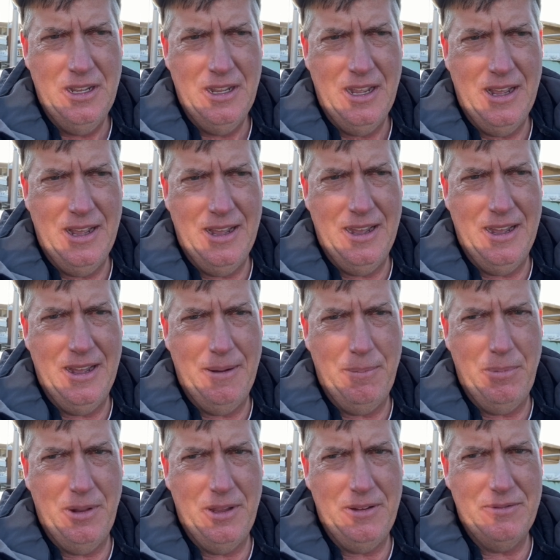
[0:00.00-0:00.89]
I
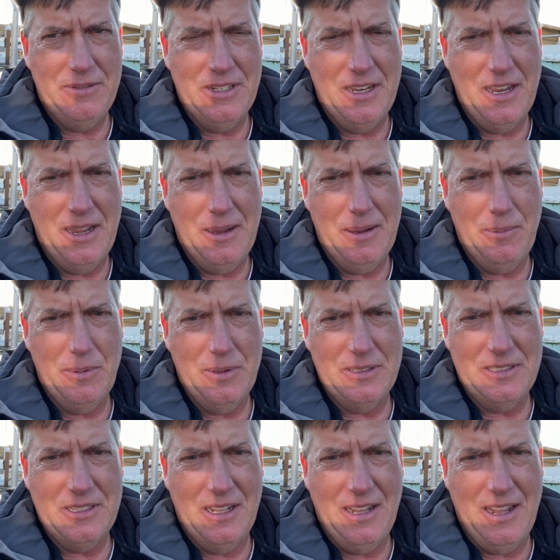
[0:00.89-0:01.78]
believe today
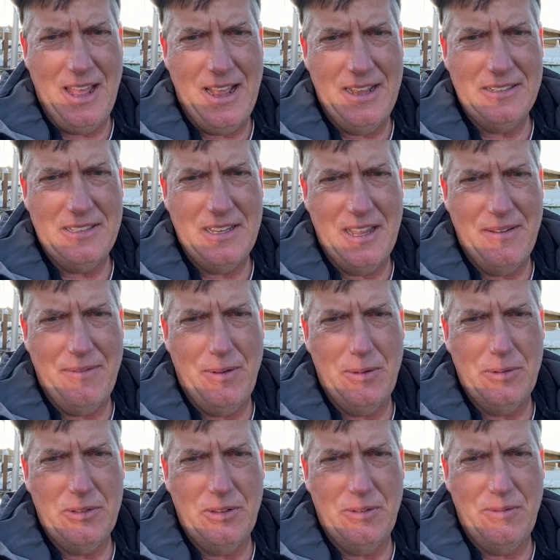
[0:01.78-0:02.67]
was the last day of
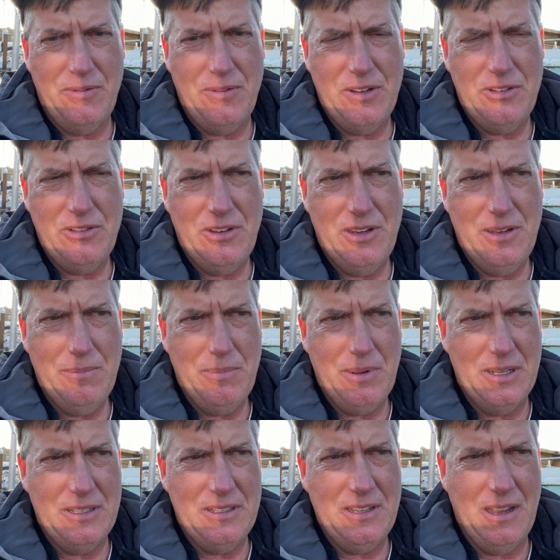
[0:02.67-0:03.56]
ocean fishing,
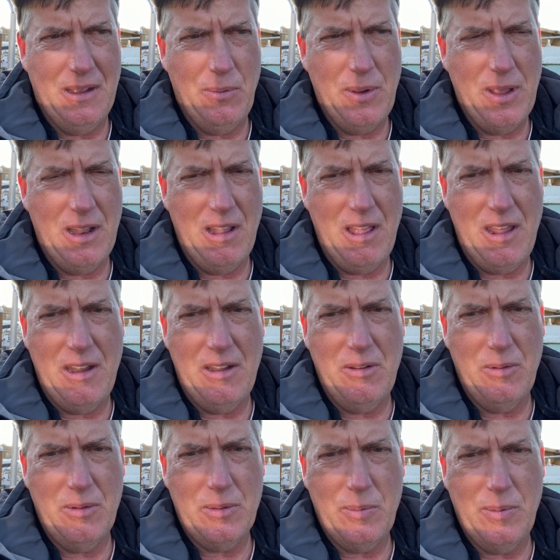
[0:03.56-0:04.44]
but we had a lot of
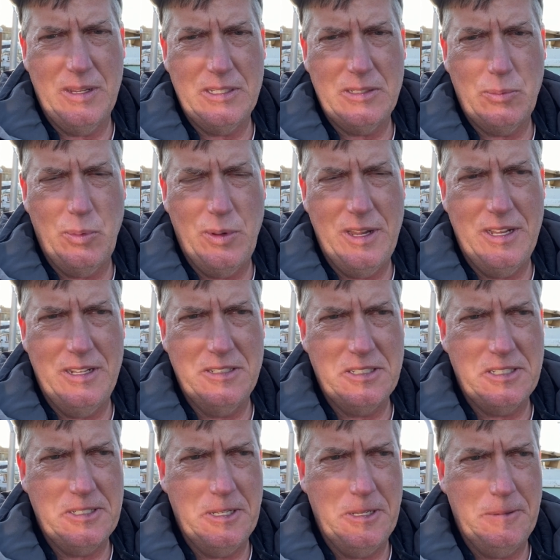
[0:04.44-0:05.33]
northwest wind,
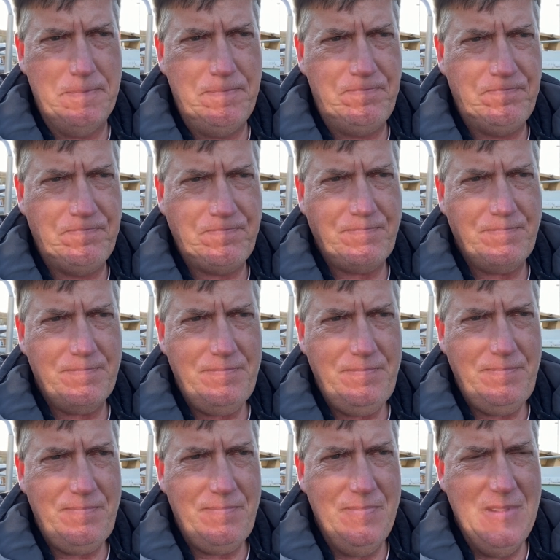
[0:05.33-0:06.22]
so
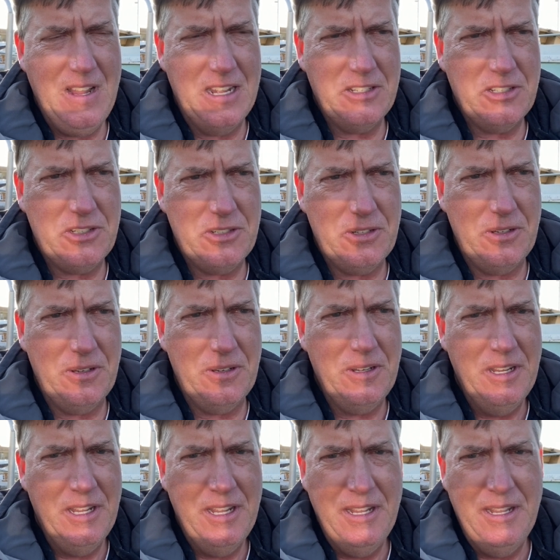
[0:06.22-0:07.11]
not sure
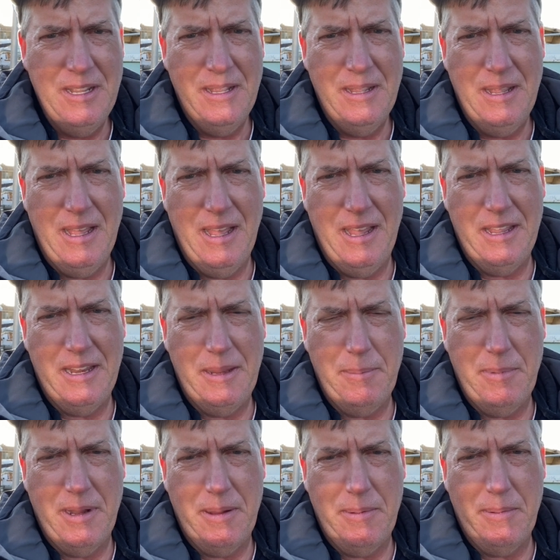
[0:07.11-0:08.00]

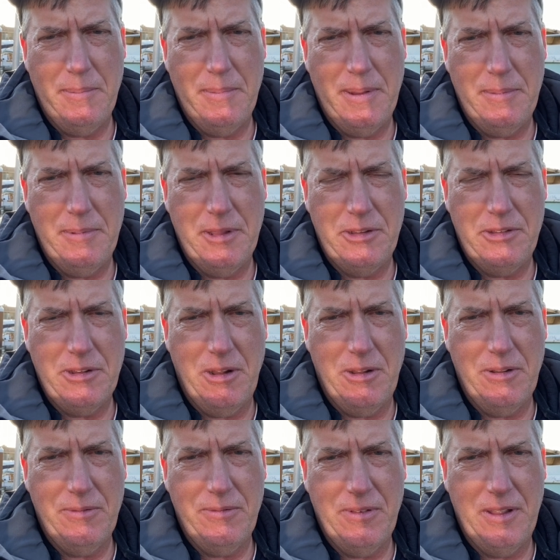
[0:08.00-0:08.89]
anybody, but maybe the
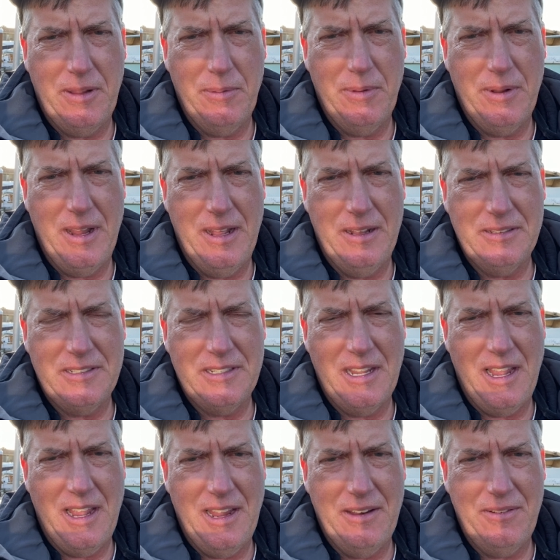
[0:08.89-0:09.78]
charter fleet went
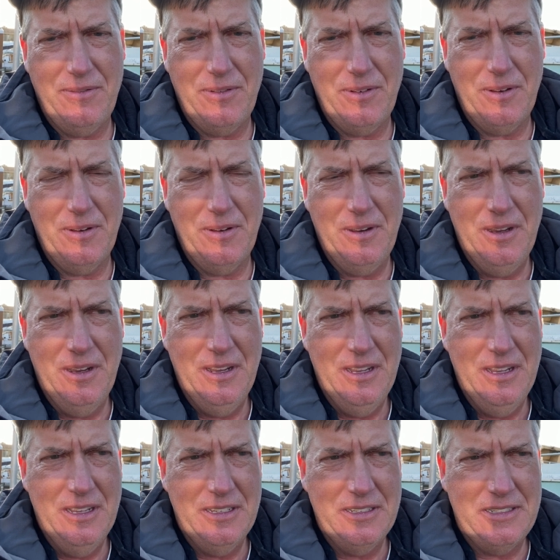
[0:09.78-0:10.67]
outside for
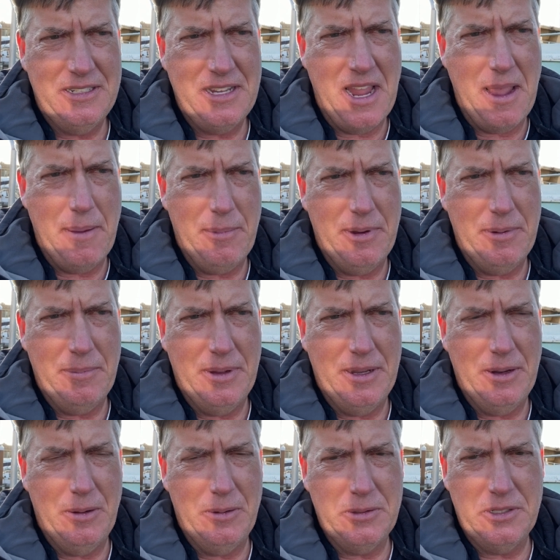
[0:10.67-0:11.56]
salmon,
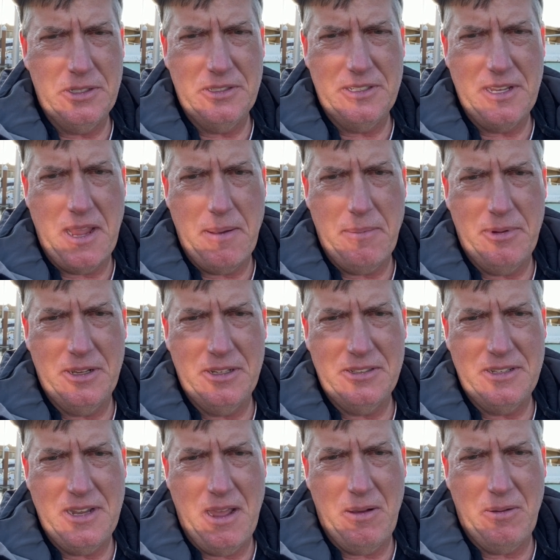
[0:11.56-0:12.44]
but ocean salmon
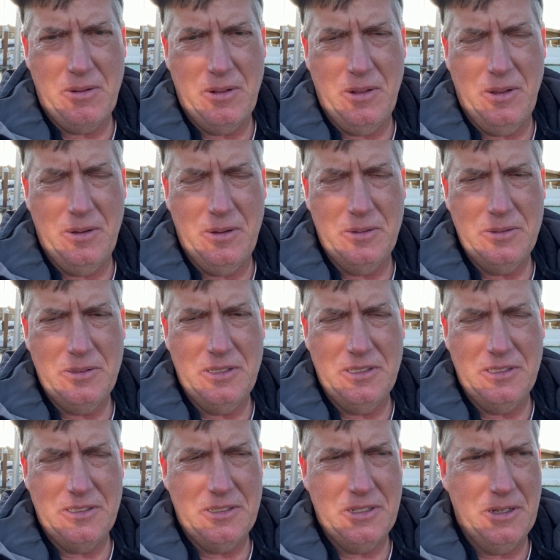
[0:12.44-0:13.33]
is now closed.
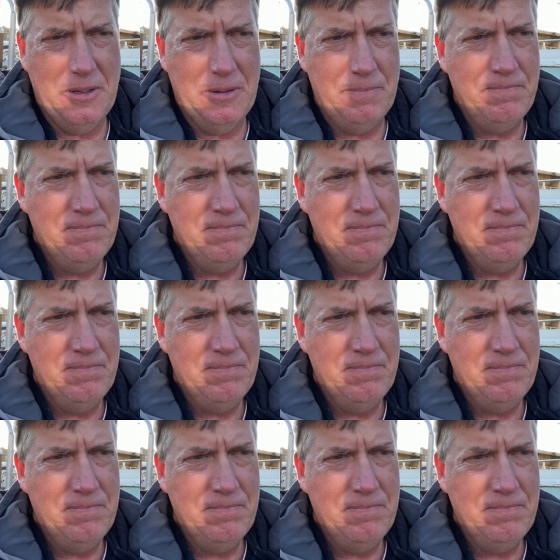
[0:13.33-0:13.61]
And so